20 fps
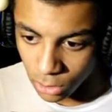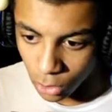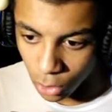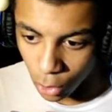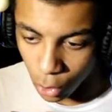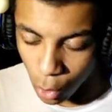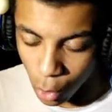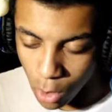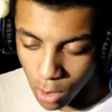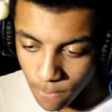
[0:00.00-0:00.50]

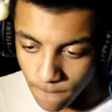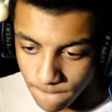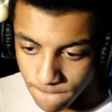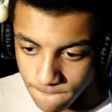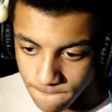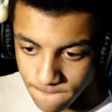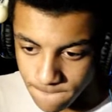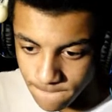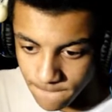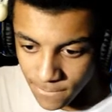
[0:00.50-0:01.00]
Oh.
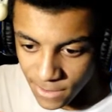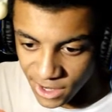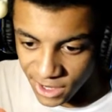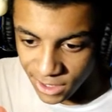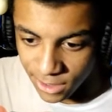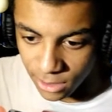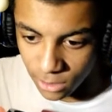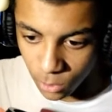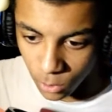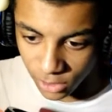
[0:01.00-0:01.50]

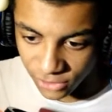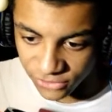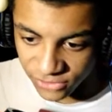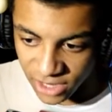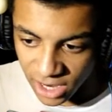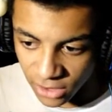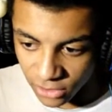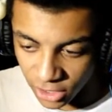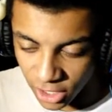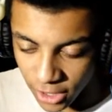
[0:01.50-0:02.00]
What's
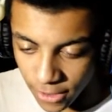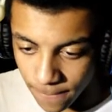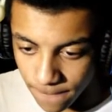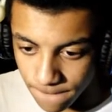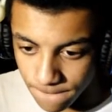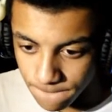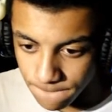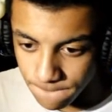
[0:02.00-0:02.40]
down here?